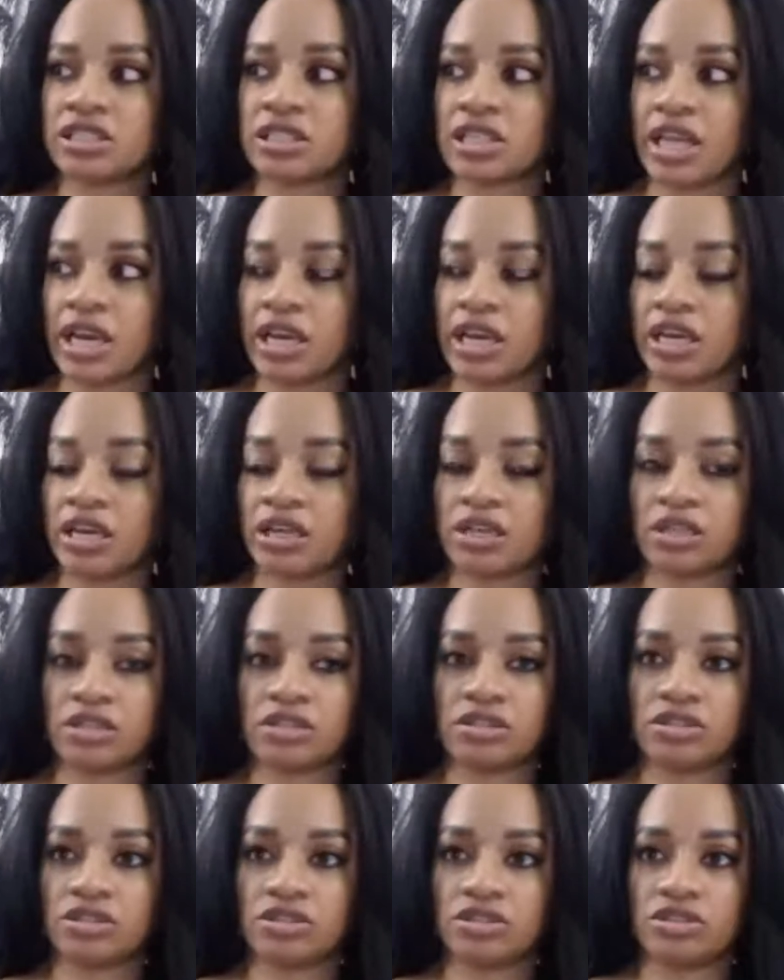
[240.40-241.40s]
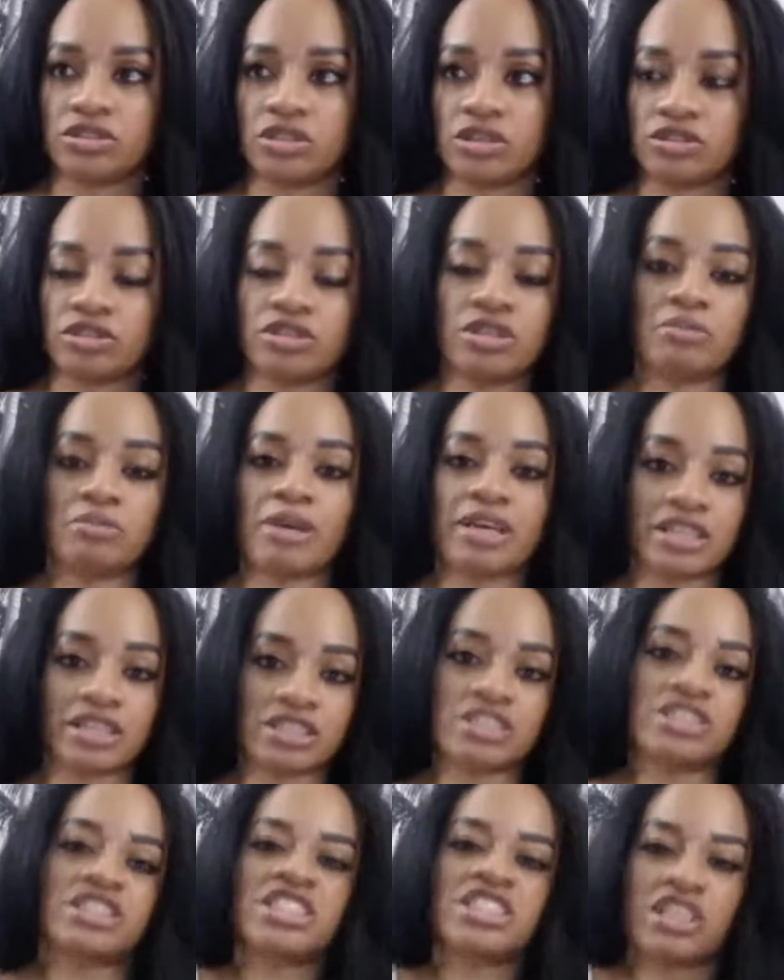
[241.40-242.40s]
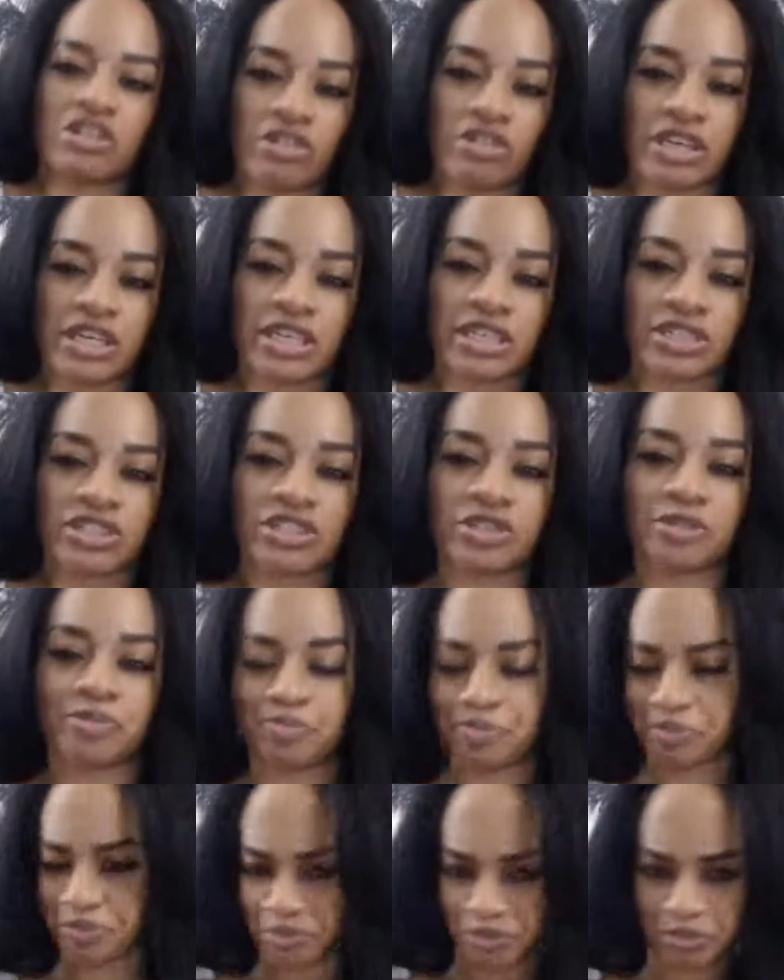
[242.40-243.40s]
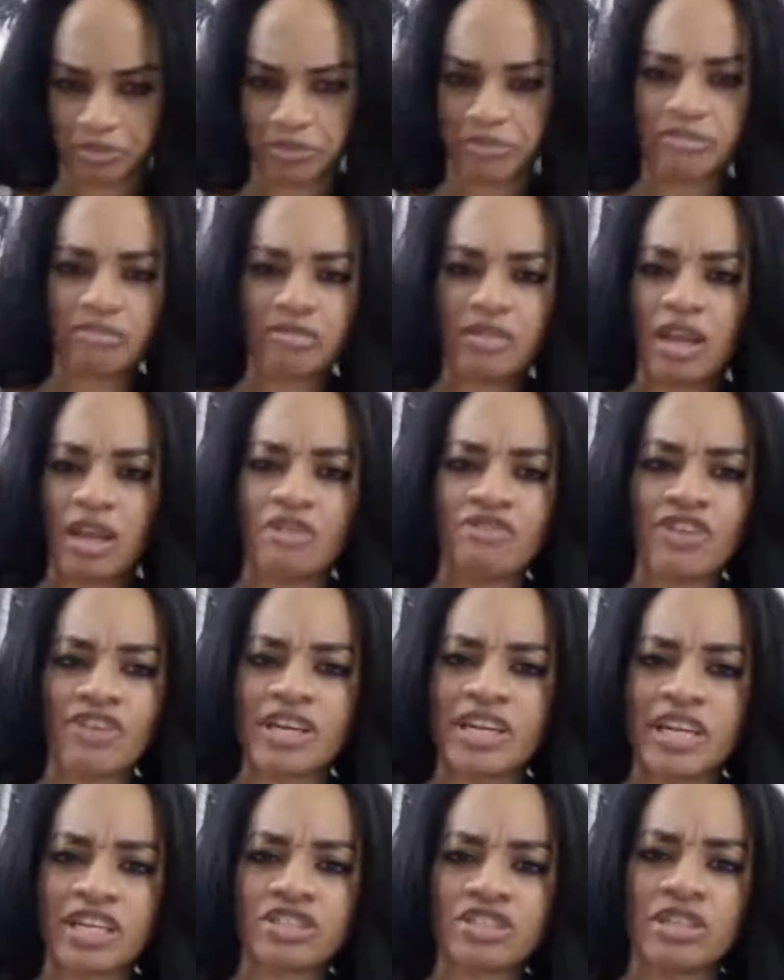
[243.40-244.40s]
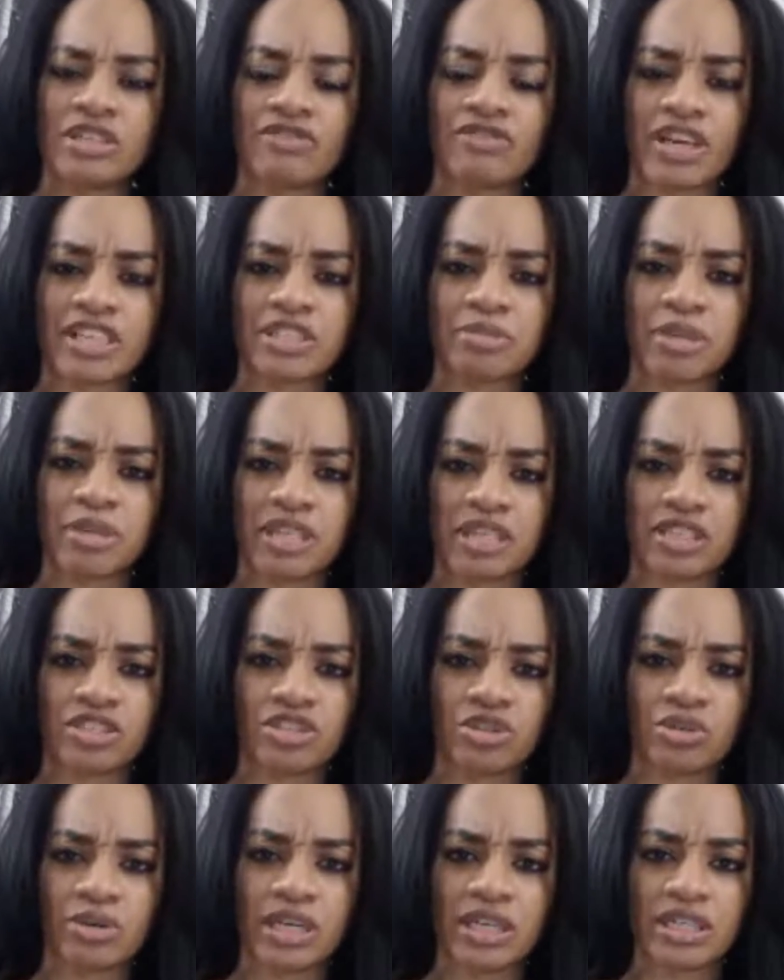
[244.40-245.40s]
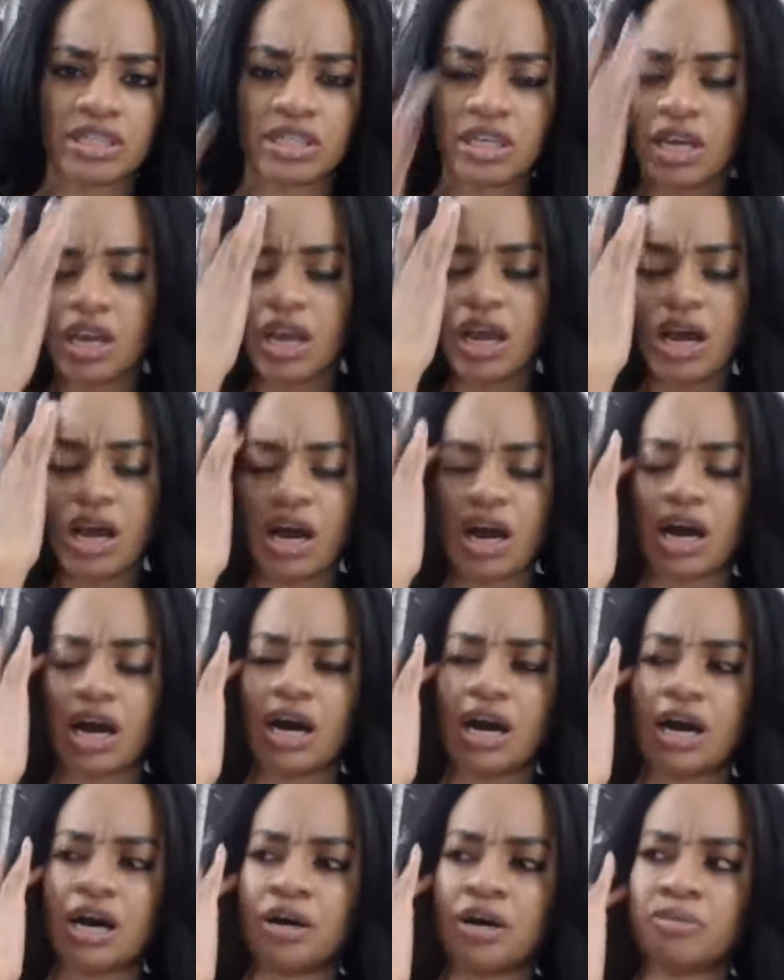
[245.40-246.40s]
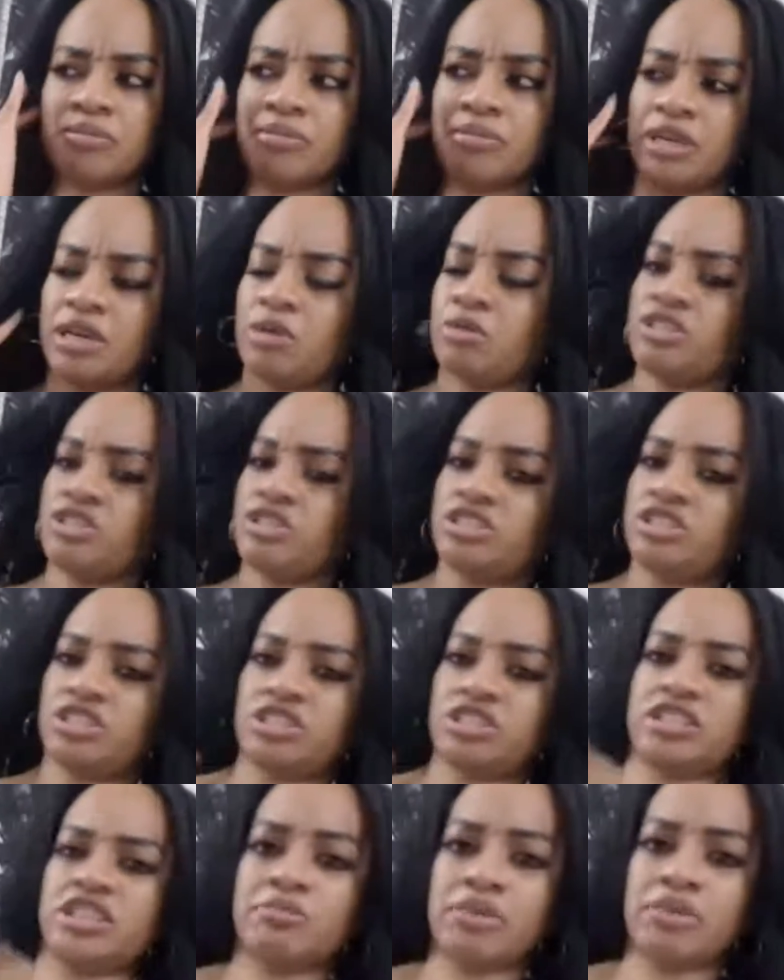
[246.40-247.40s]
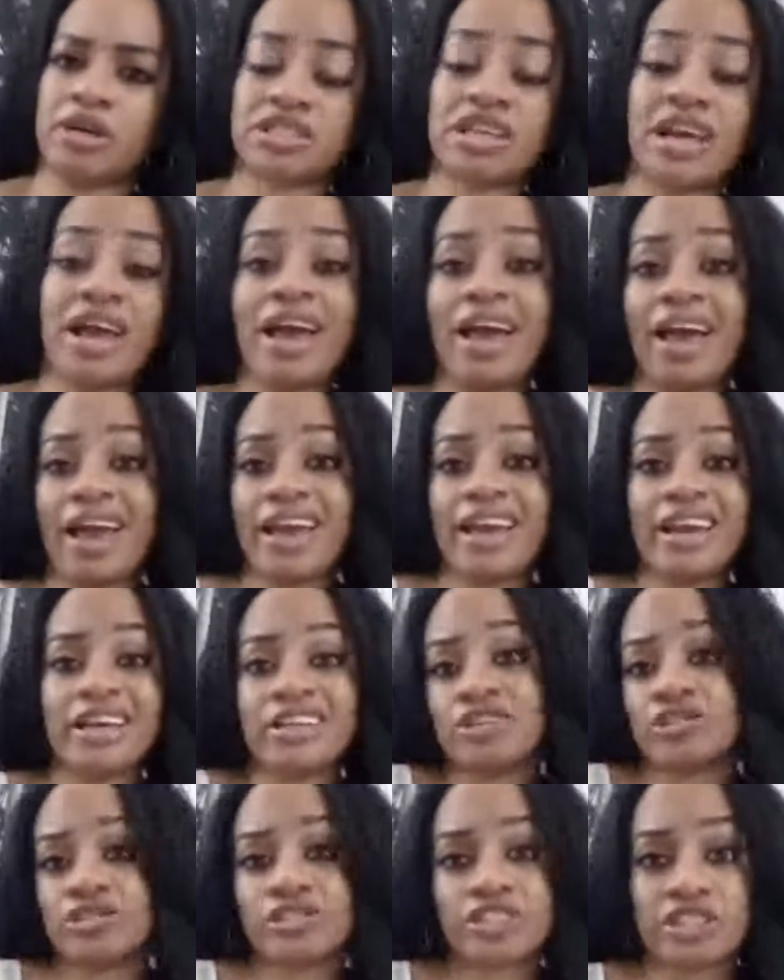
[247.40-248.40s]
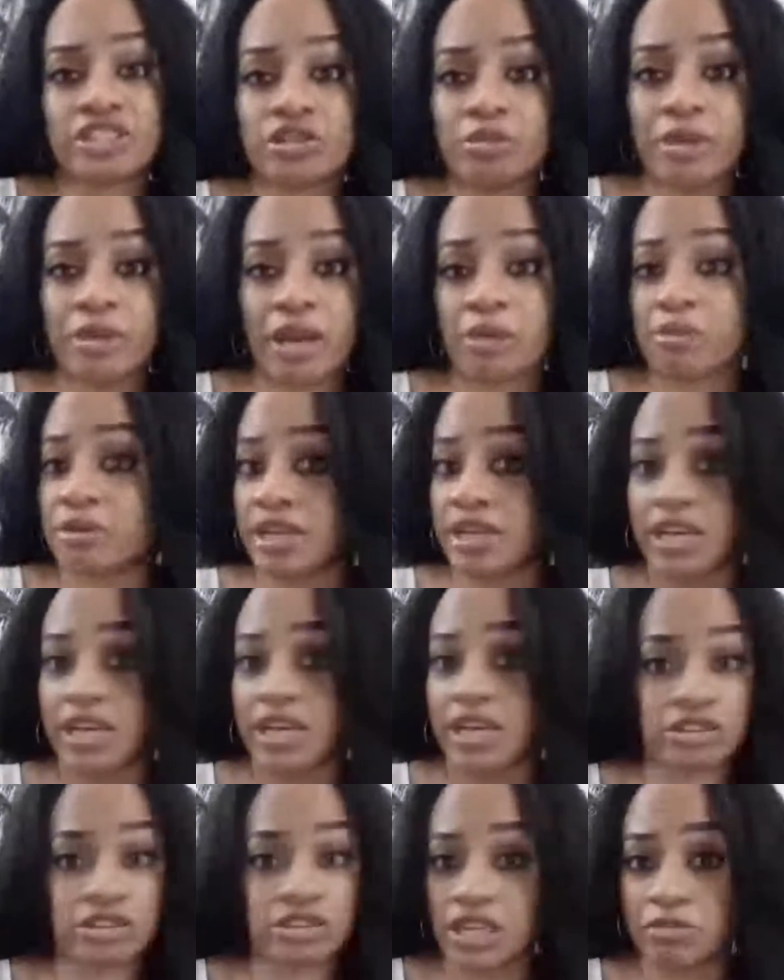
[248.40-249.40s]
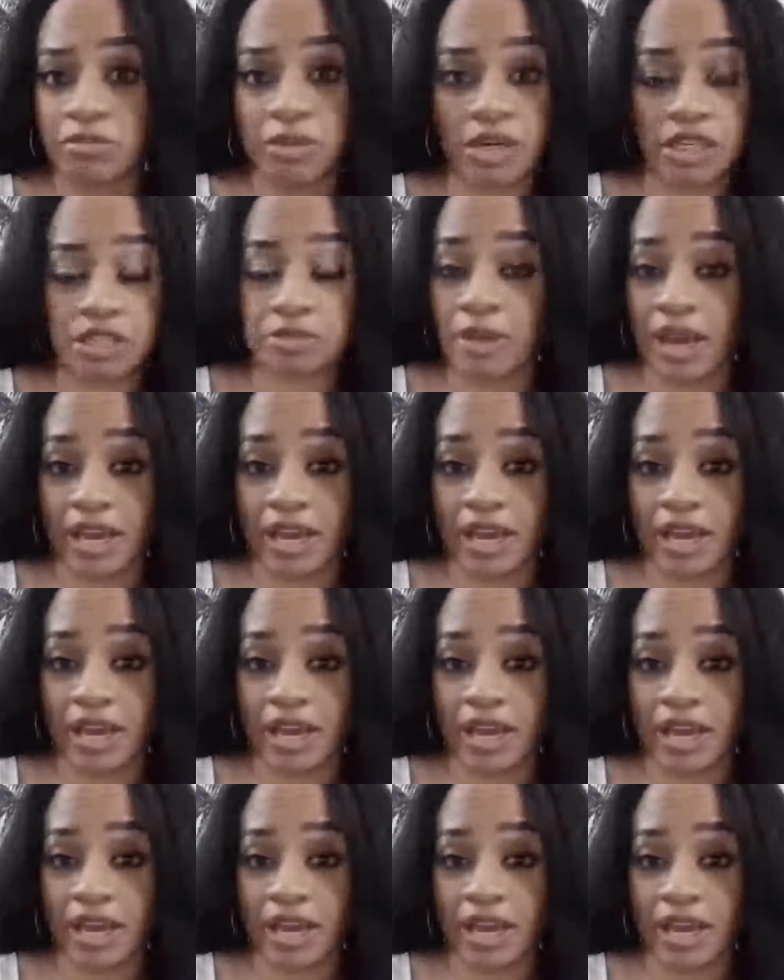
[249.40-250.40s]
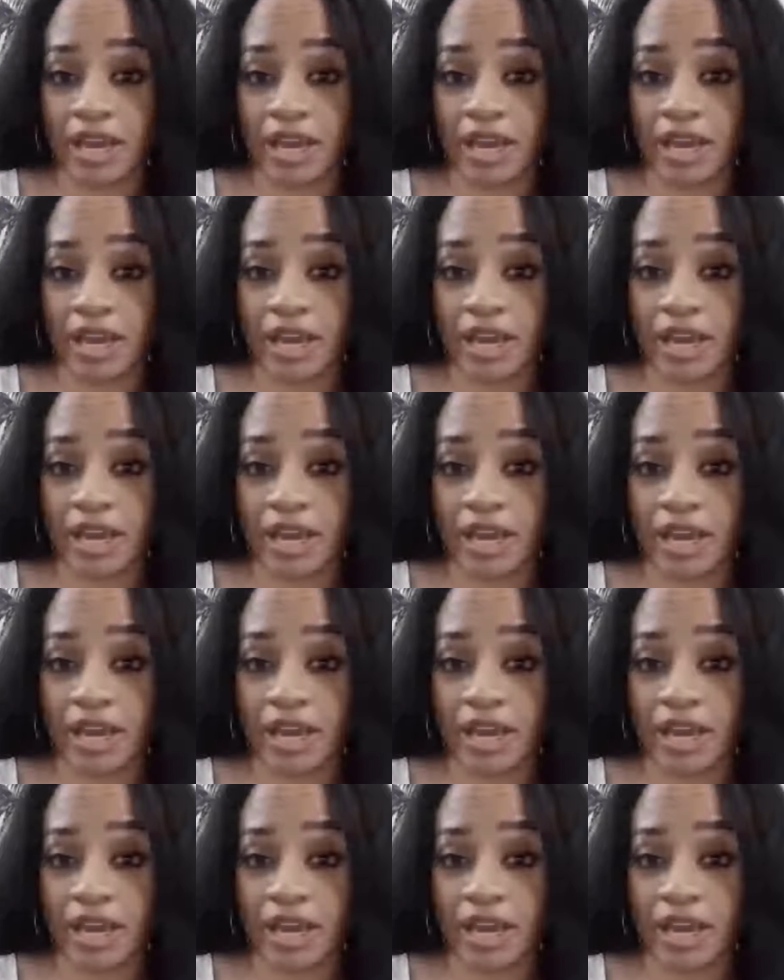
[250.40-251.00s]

you didn't make a serious financial investment into it. It was just $10 and you'll still be able to get your $10 back if you don't love it.